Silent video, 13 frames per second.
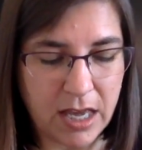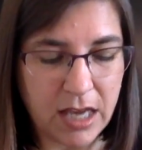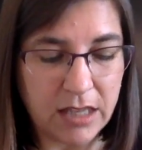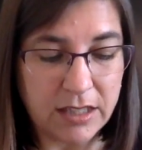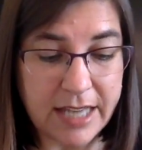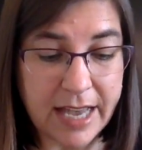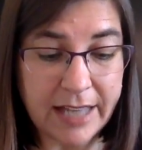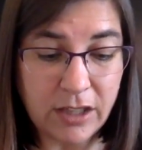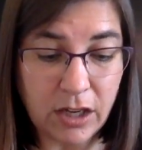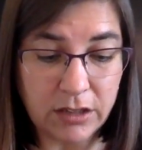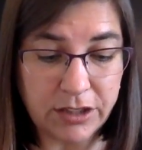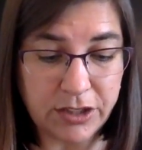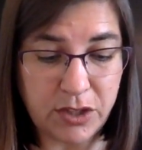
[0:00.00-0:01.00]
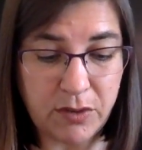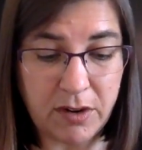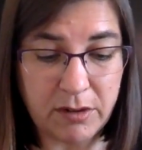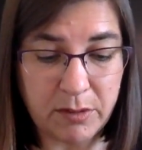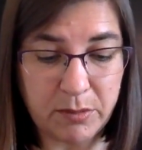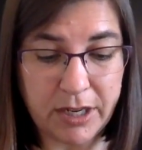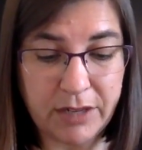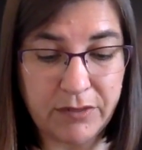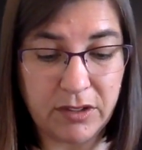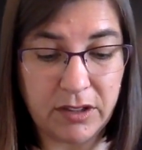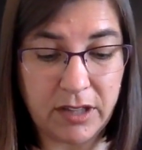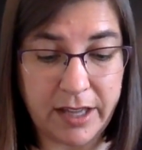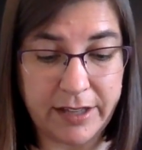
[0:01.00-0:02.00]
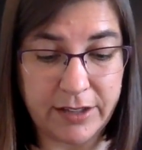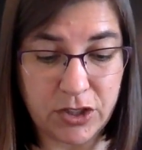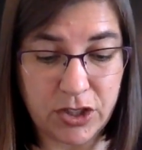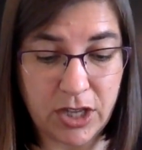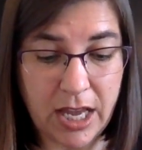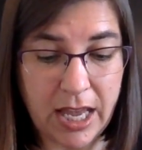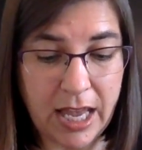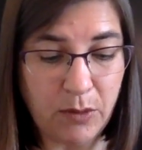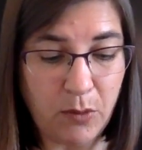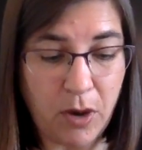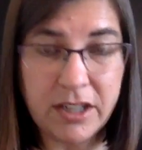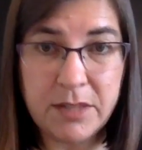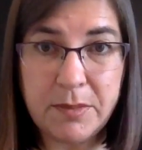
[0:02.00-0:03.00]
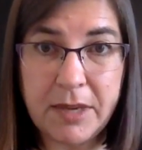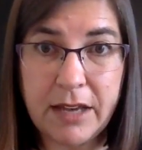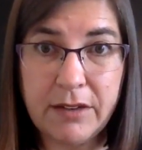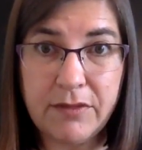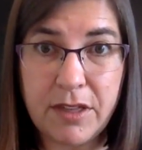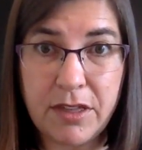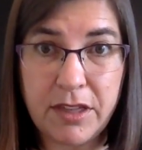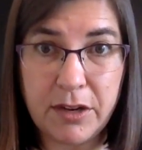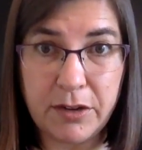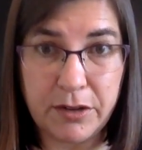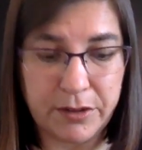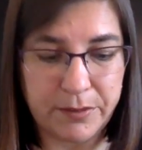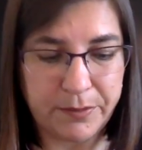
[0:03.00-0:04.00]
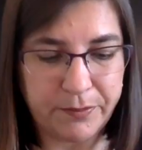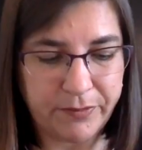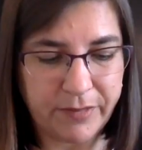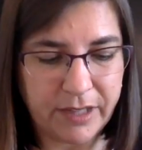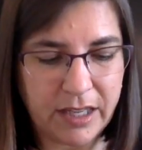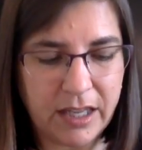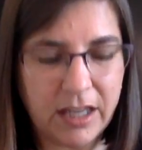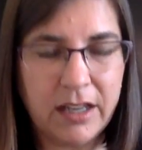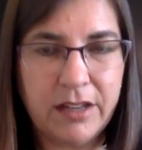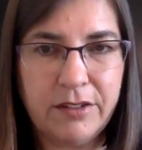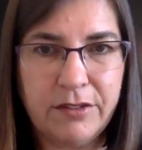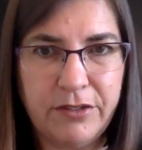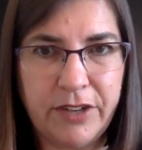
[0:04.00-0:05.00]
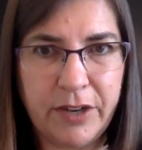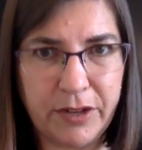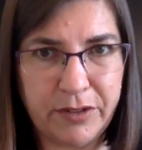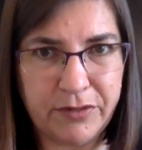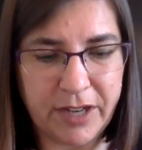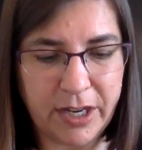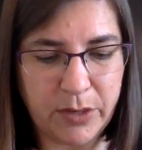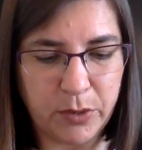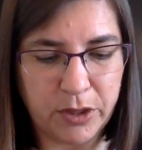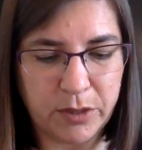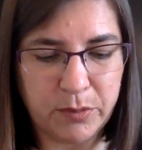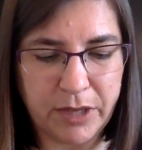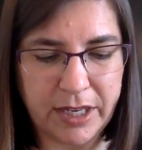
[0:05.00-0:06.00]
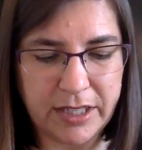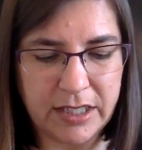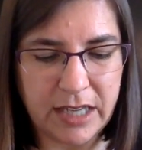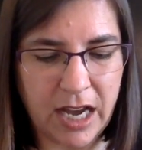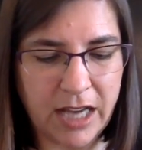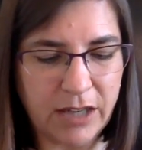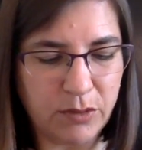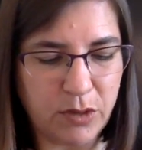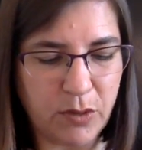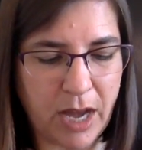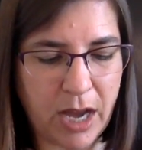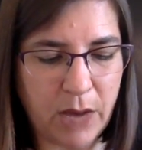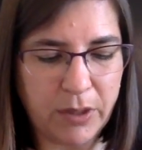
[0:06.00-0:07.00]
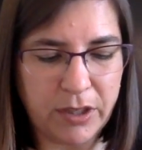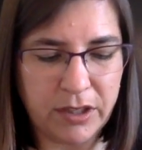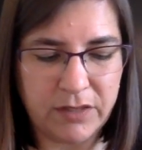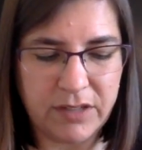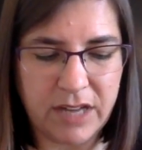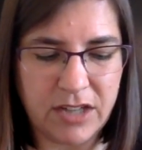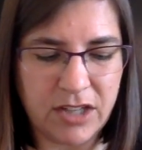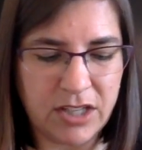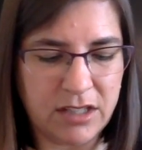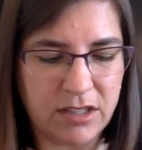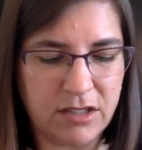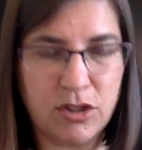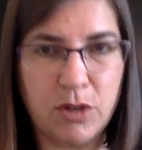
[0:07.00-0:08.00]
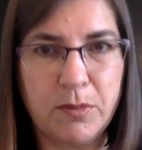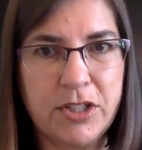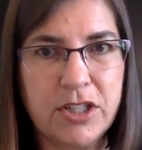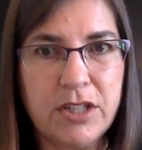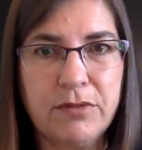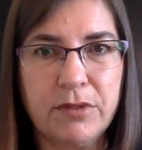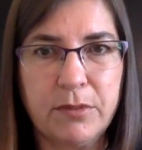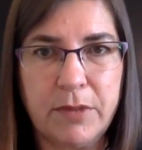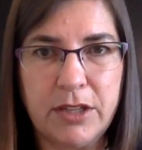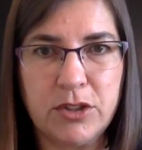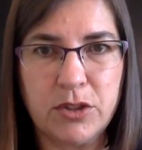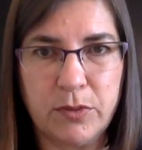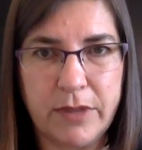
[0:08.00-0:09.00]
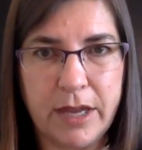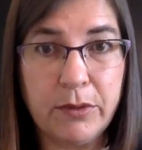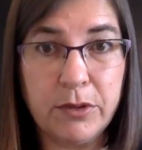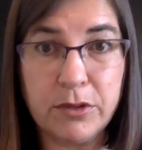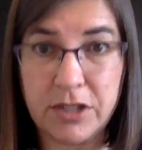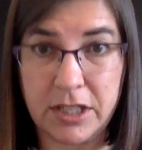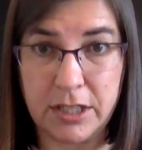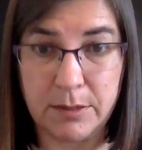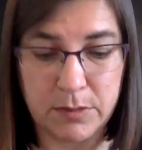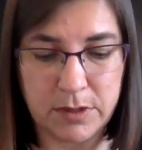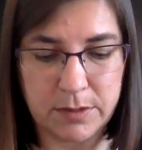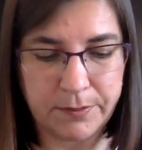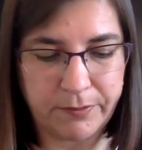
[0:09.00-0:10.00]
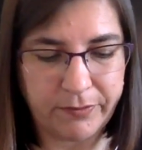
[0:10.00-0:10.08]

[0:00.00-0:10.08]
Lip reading: Dad called a 2-hour break for lunch and walked me out of the theater. Very fine work, Brandon. I don't know how we could have digested so much information without your teams.